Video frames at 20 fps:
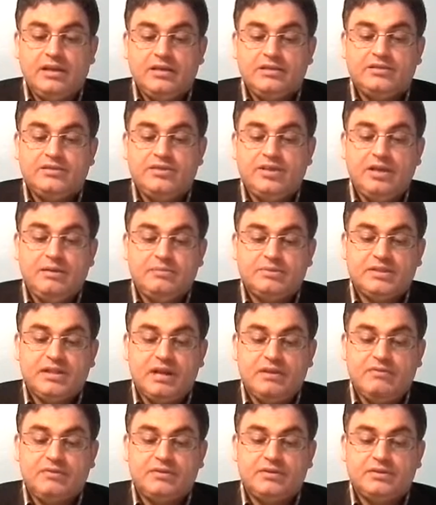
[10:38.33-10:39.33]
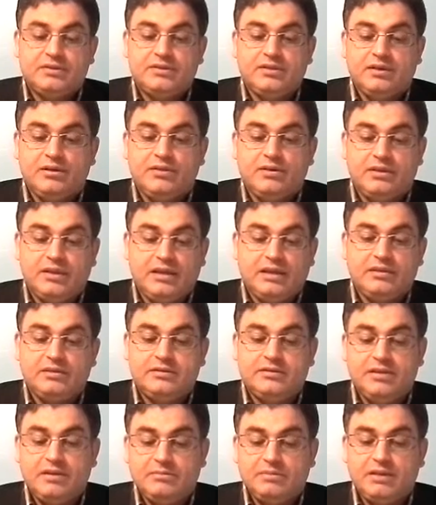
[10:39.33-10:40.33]
stream ciphers, or the
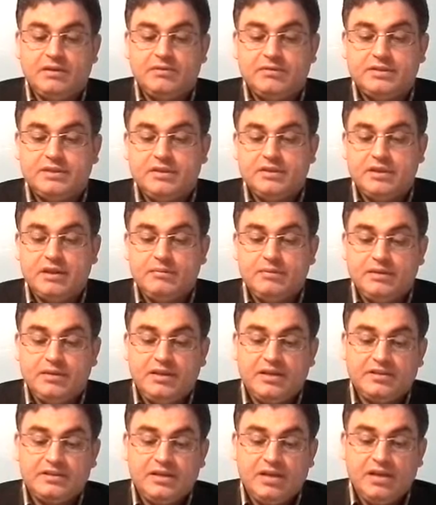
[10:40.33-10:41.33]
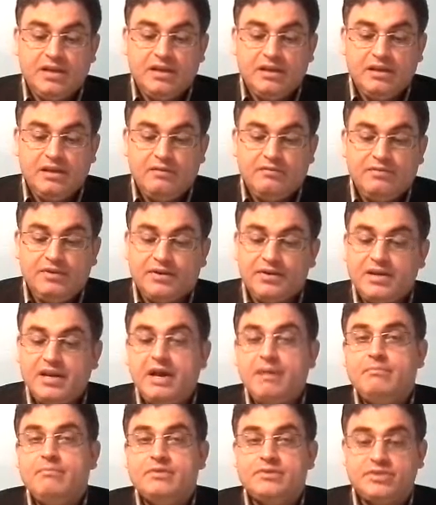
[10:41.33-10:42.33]
stream ciphers example, there's a
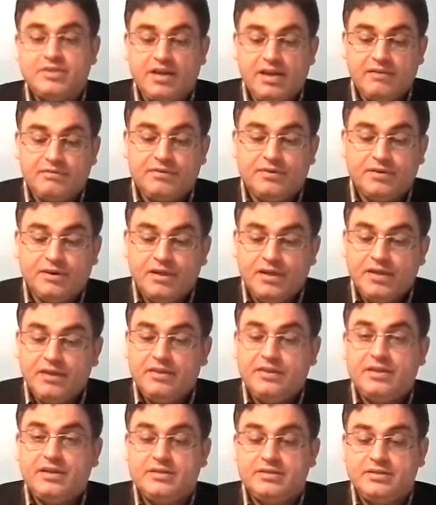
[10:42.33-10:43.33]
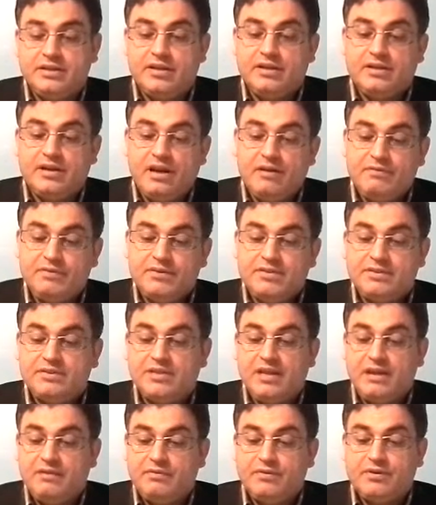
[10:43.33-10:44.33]
Vernam cipher, there's a Rivas
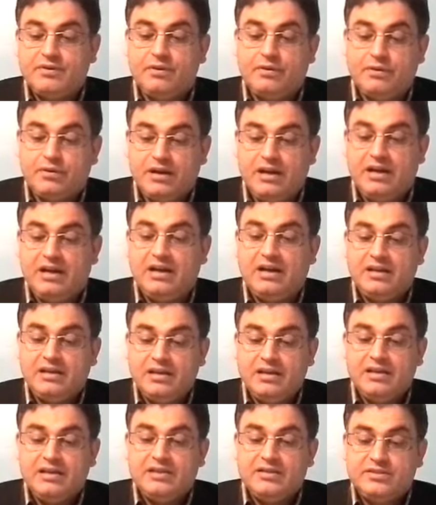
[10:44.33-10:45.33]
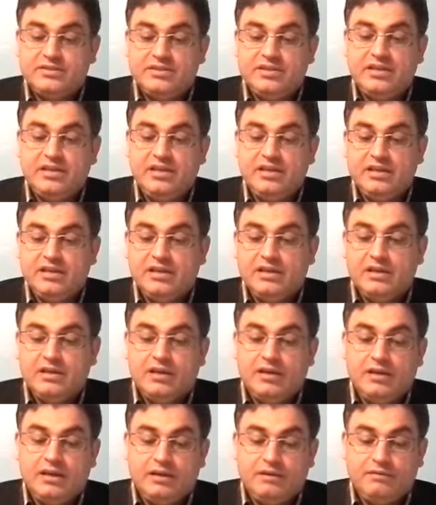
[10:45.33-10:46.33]
cipher, or RC4,
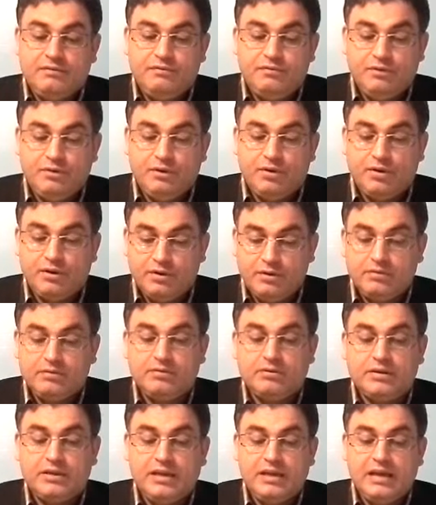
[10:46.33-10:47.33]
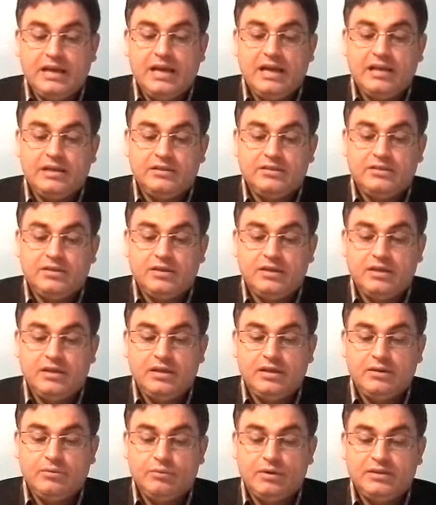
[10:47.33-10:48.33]
okay, and
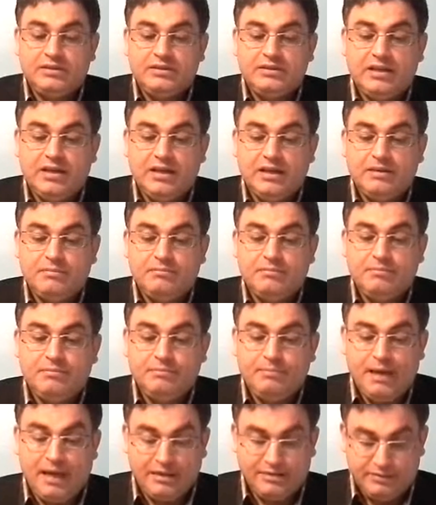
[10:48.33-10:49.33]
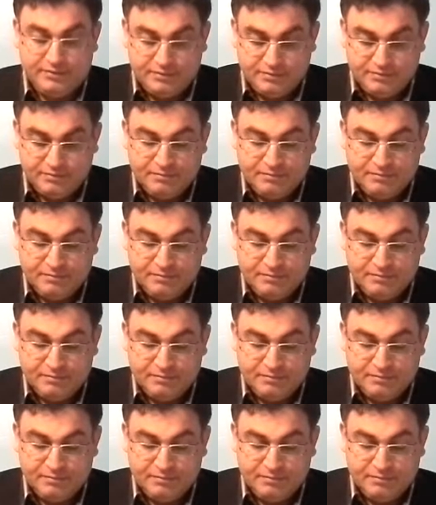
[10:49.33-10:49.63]
one-time path.